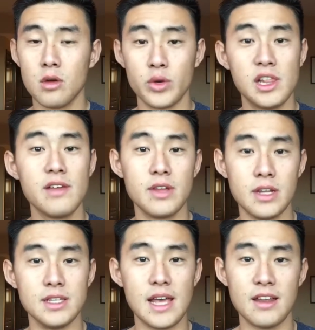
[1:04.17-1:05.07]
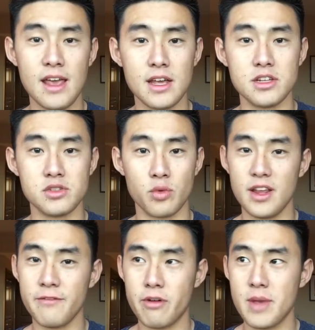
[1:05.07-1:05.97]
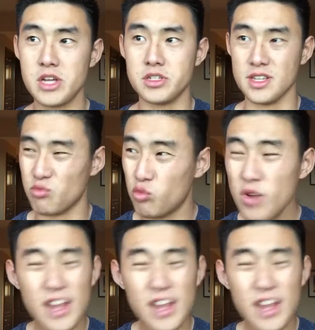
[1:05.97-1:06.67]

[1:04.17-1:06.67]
We live in a day and age where information is